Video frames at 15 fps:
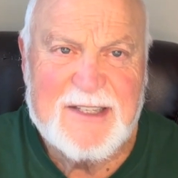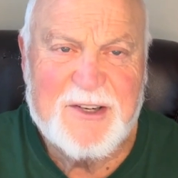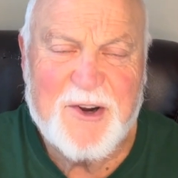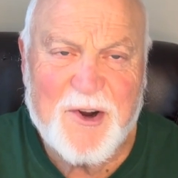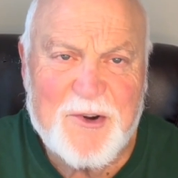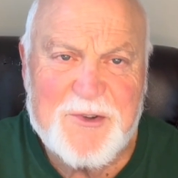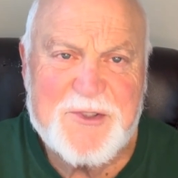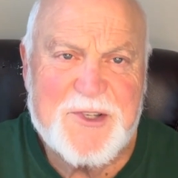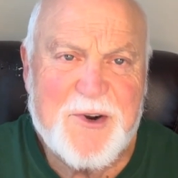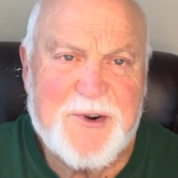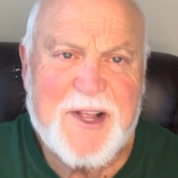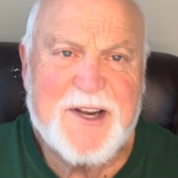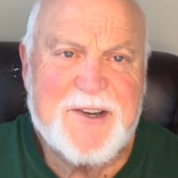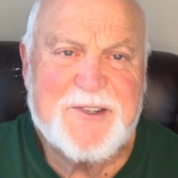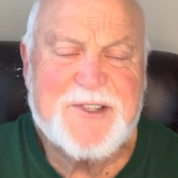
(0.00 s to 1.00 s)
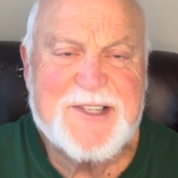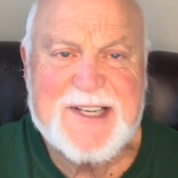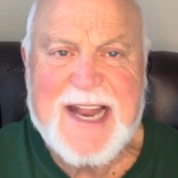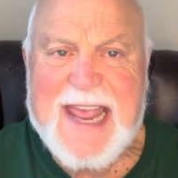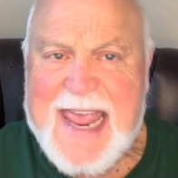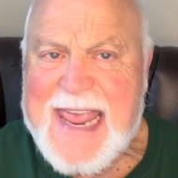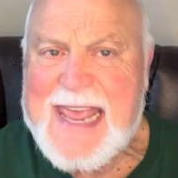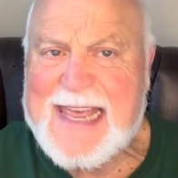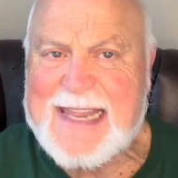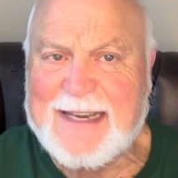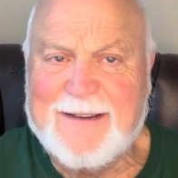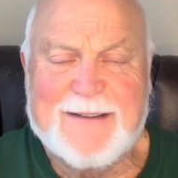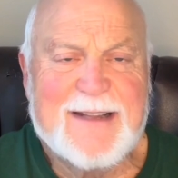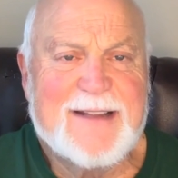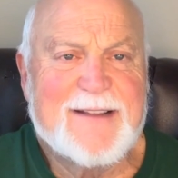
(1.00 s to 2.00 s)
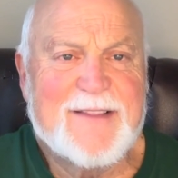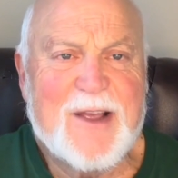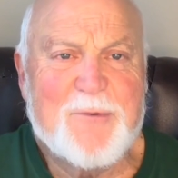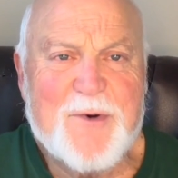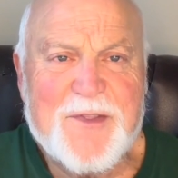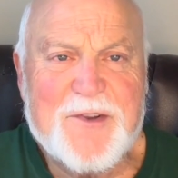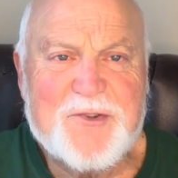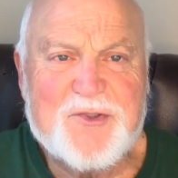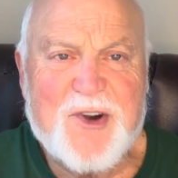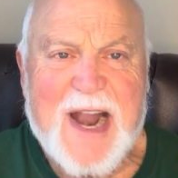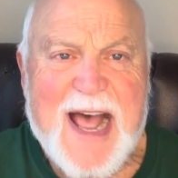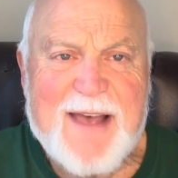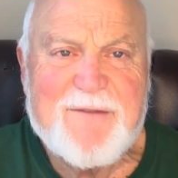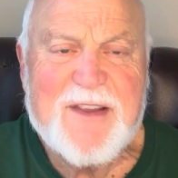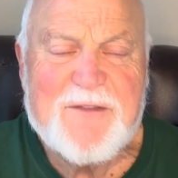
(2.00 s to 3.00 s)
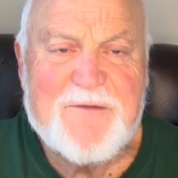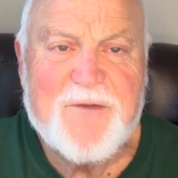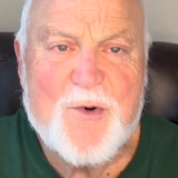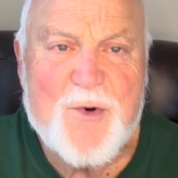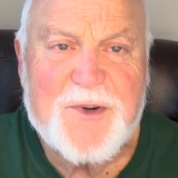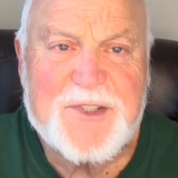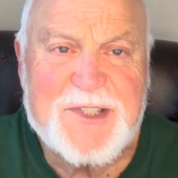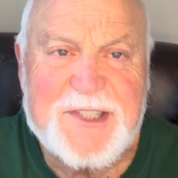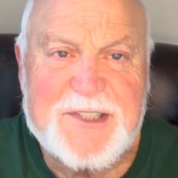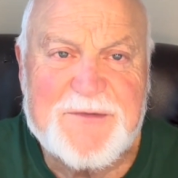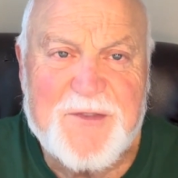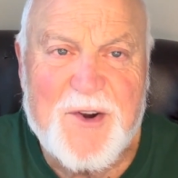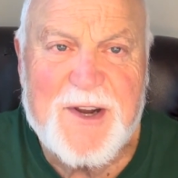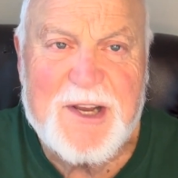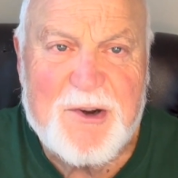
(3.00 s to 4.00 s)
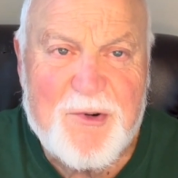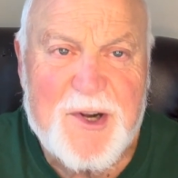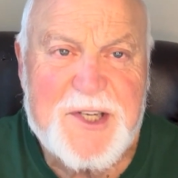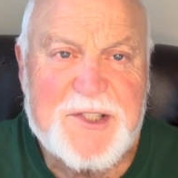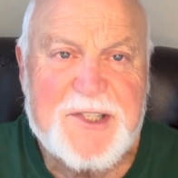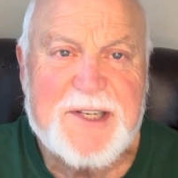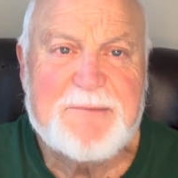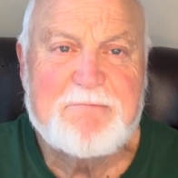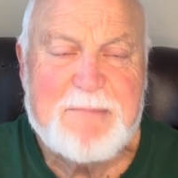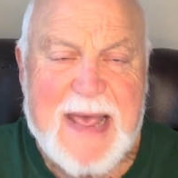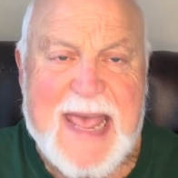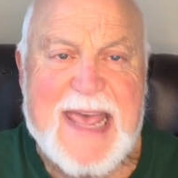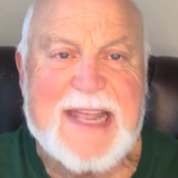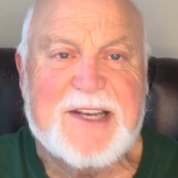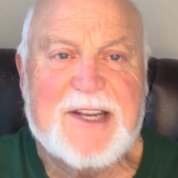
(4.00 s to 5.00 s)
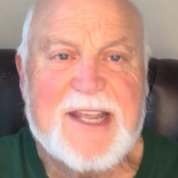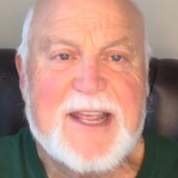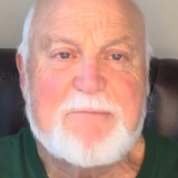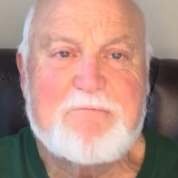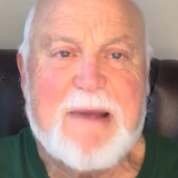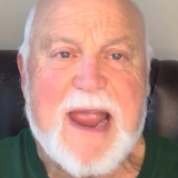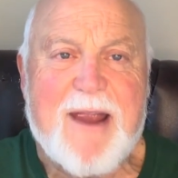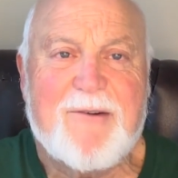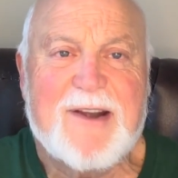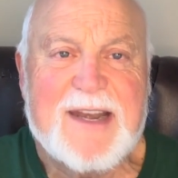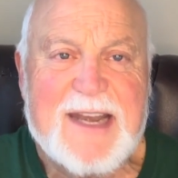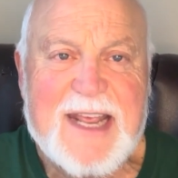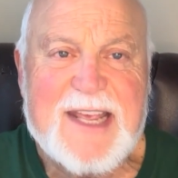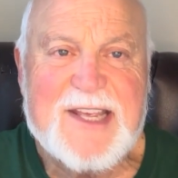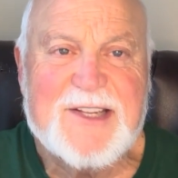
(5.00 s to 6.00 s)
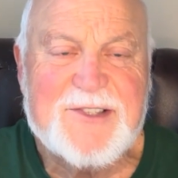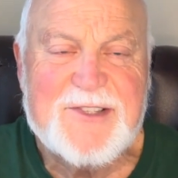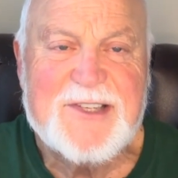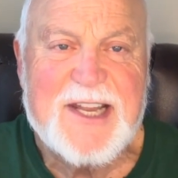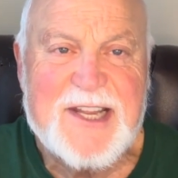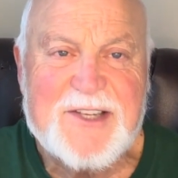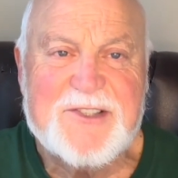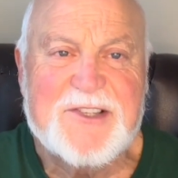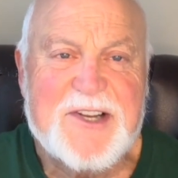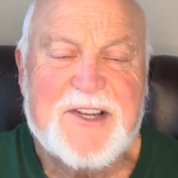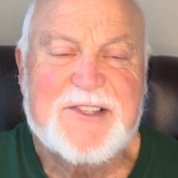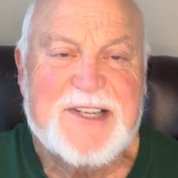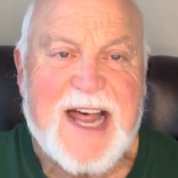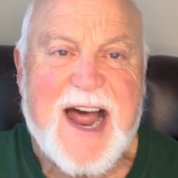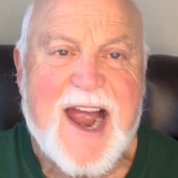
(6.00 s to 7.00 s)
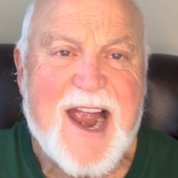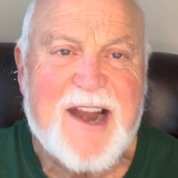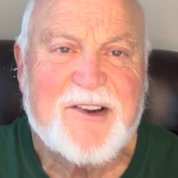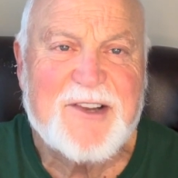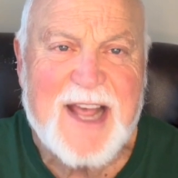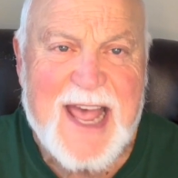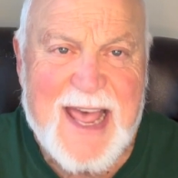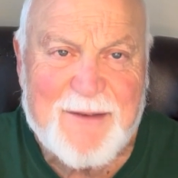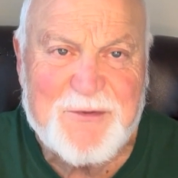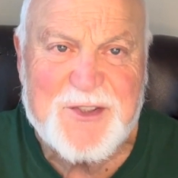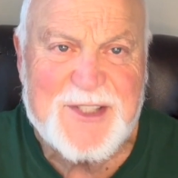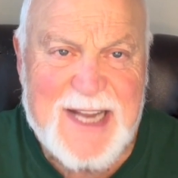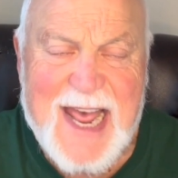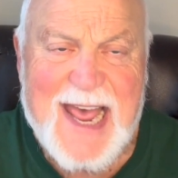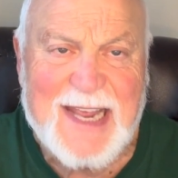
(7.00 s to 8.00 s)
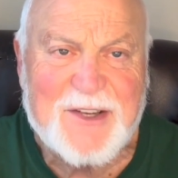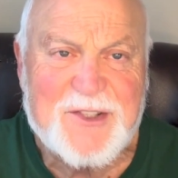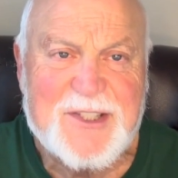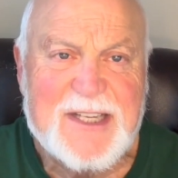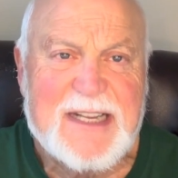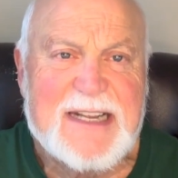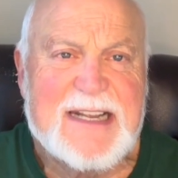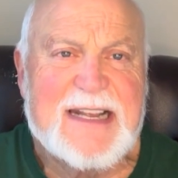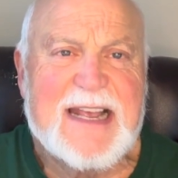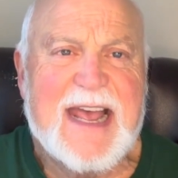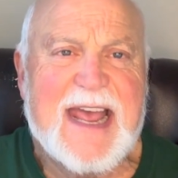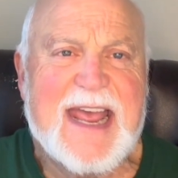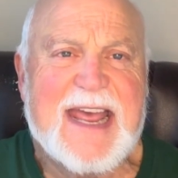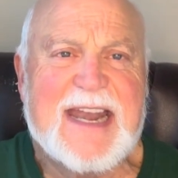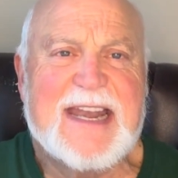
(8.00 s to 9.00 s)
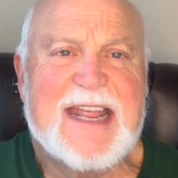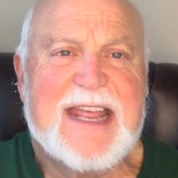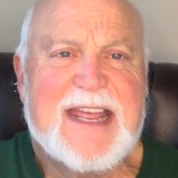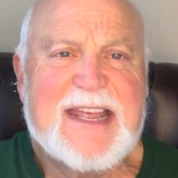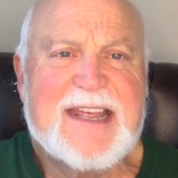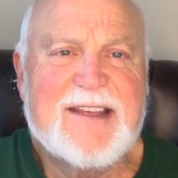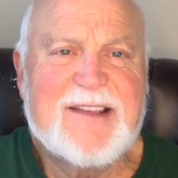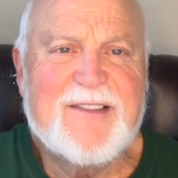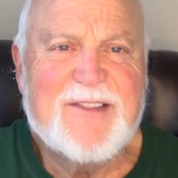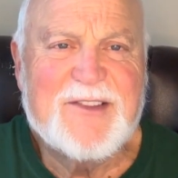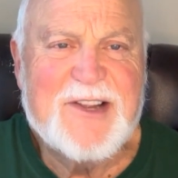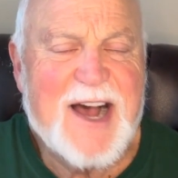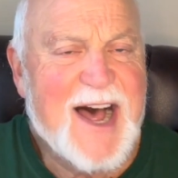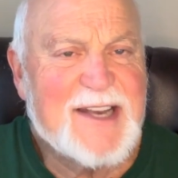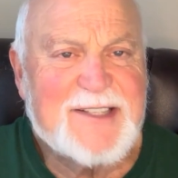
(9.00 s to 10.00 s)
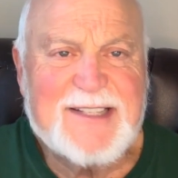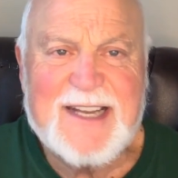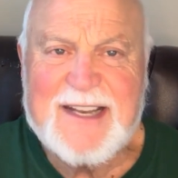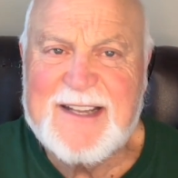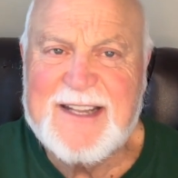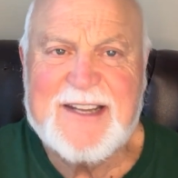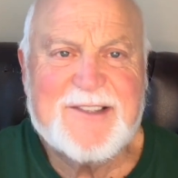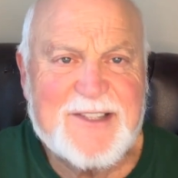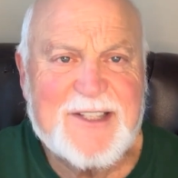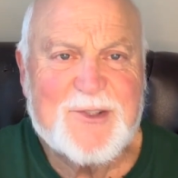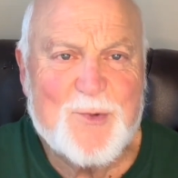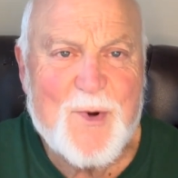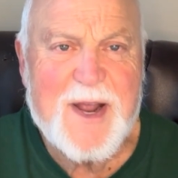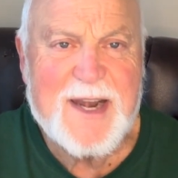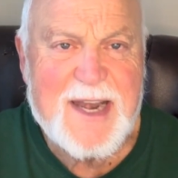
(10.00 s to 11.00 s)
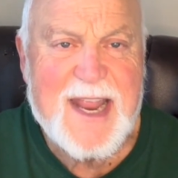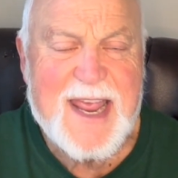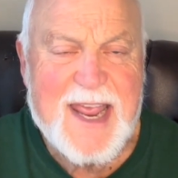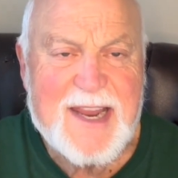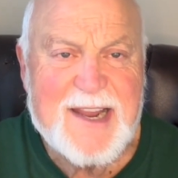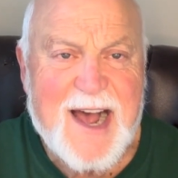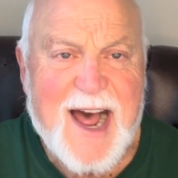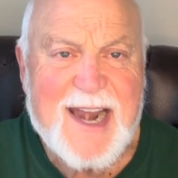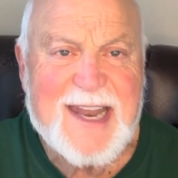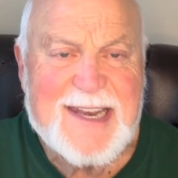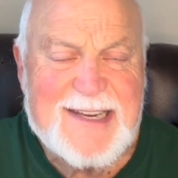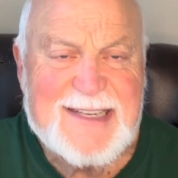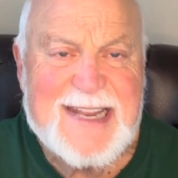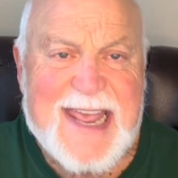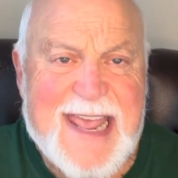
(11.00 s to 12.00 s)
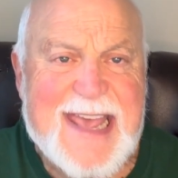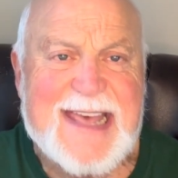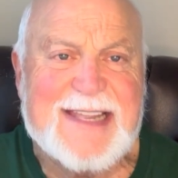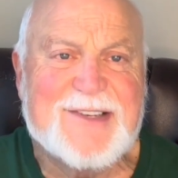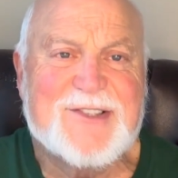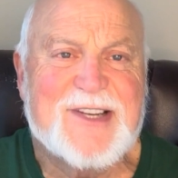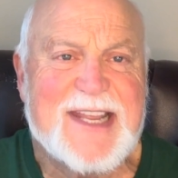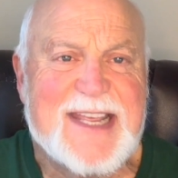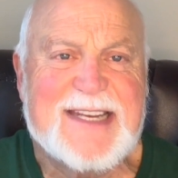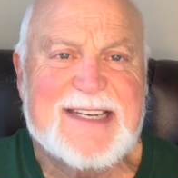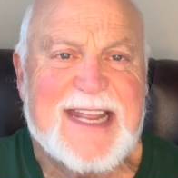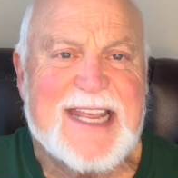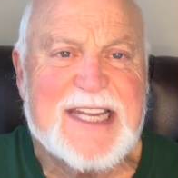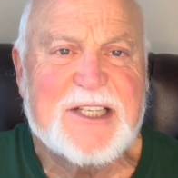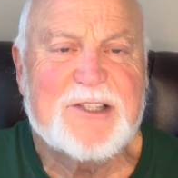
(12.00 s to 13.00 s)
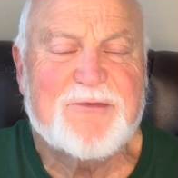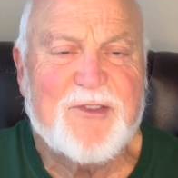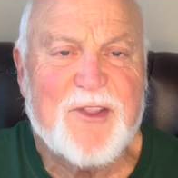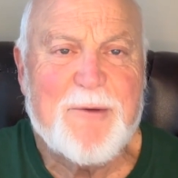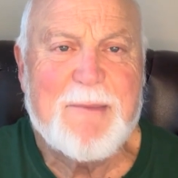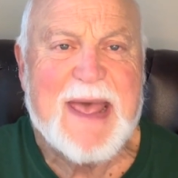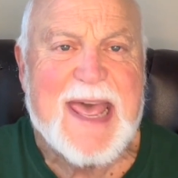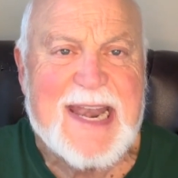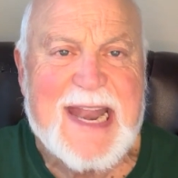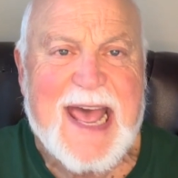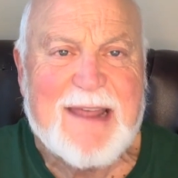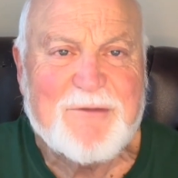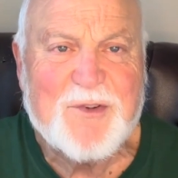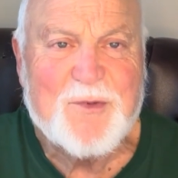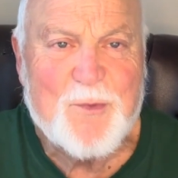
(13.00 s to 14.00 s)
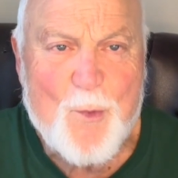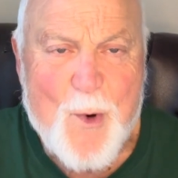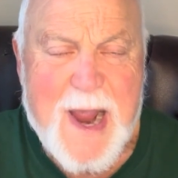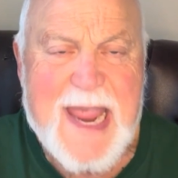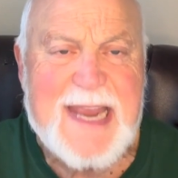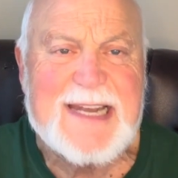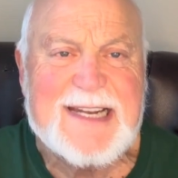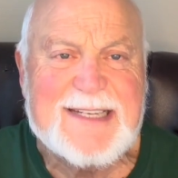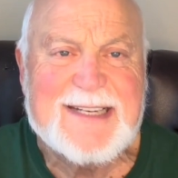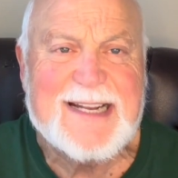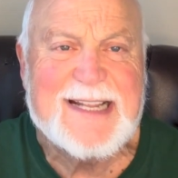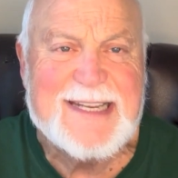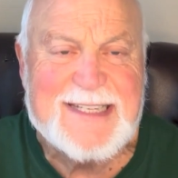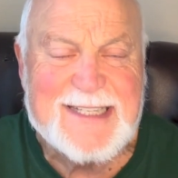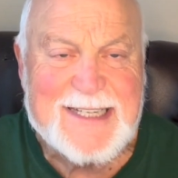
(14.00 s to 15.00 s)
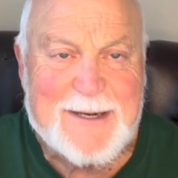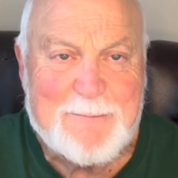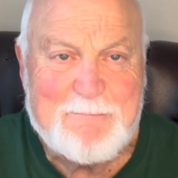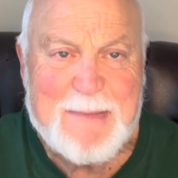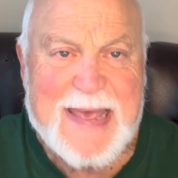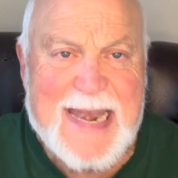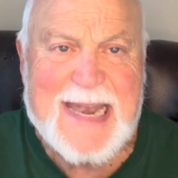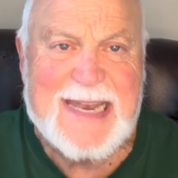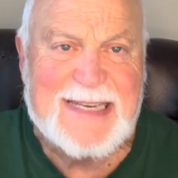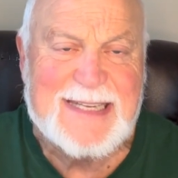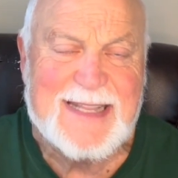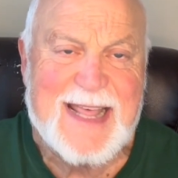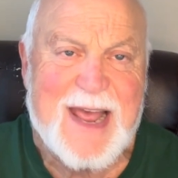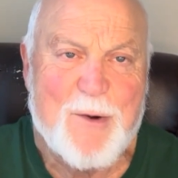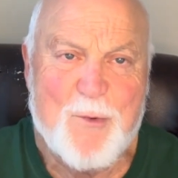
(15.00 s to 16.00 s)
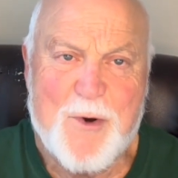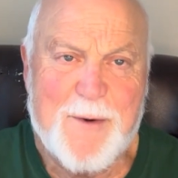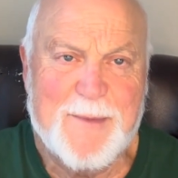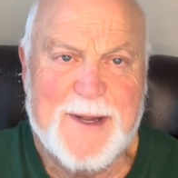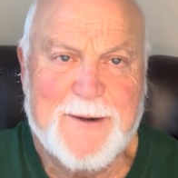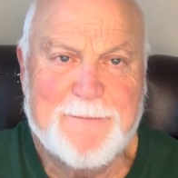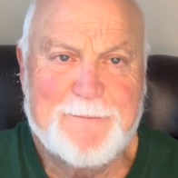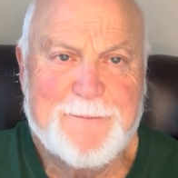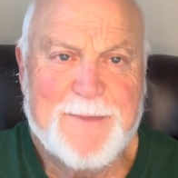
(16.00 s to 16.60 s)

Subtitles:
Girls don't understand that one of the driving forces for a Christian man to get married is his desire to have sex. And God said this is what God intends. He intends for the man to have to wait until he's committed to that woman.